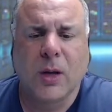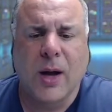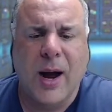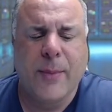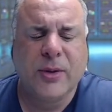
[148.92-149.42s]

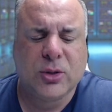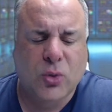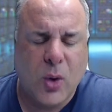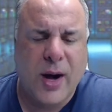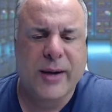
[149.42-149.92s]
I've been
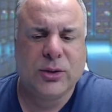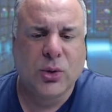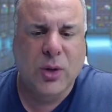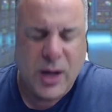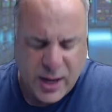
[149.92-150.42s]
trying
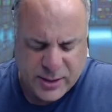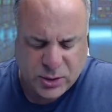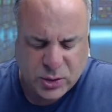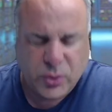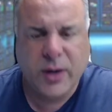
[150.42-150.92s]
to
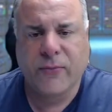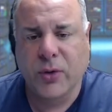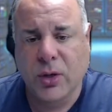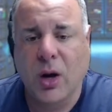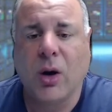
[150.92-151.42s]
concentrate for
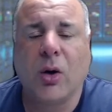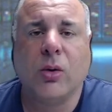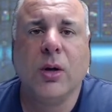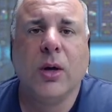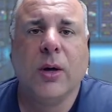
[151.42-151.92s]

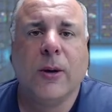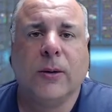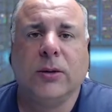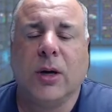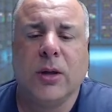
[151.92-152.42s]
y'all.
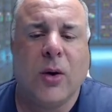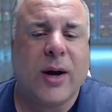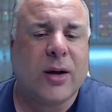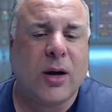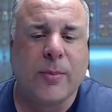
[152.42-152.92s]
Y'all know I
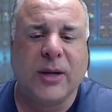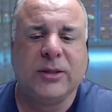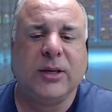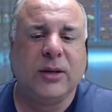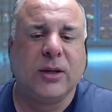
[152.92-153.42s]
cut my
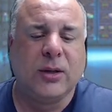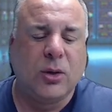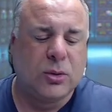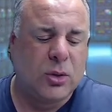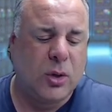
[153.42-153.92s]
teeth in
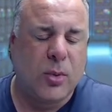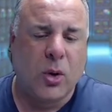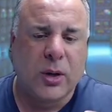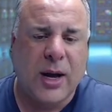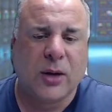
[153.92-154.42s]
YouTube
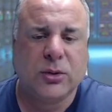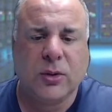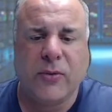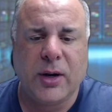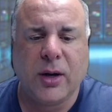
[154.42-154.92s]
on
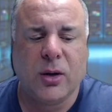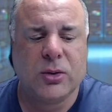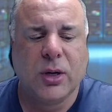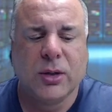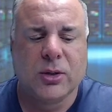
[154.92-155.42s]
how-to
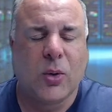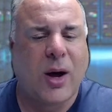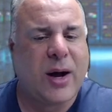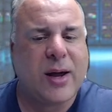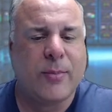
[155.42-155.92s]
videos. So
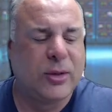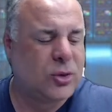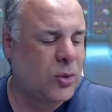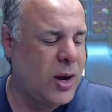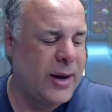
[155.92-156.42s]
I have been
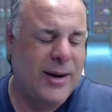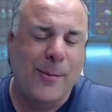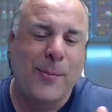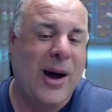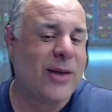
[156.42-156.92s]
trying, and I'm
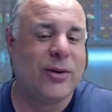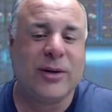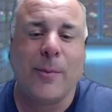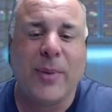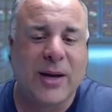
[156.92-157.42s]

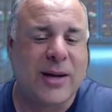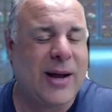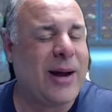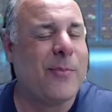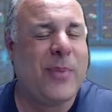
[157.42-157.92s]
and
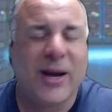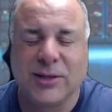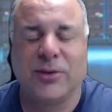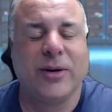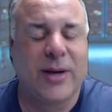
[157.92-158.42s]
I am
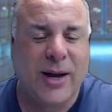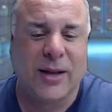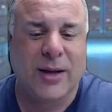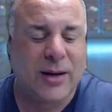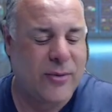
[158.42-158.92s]
pestering the
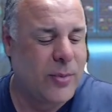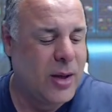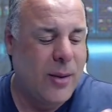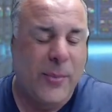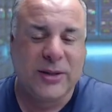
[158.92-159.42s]
hell out of them.
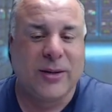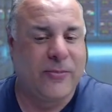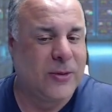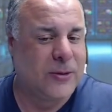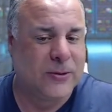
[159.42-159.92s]
But
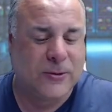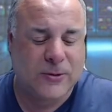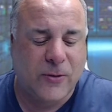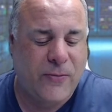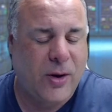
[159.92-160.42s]

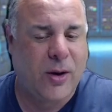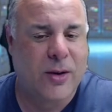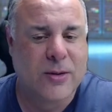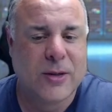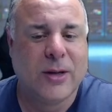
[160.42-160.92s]
so
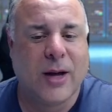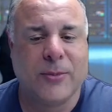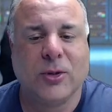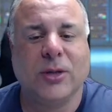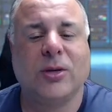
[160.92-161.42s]
far, I'm
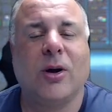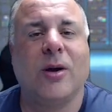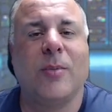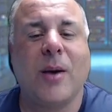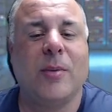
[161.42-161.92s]
sure they're talking
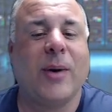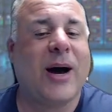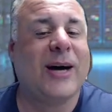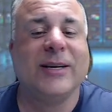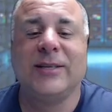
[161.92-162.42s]
about me
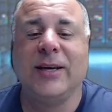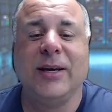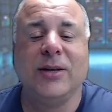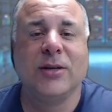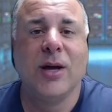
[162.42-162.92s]
behind the
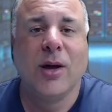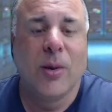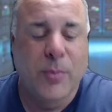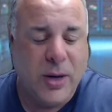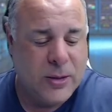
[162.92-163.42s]
scenes,
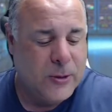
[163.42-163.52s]
but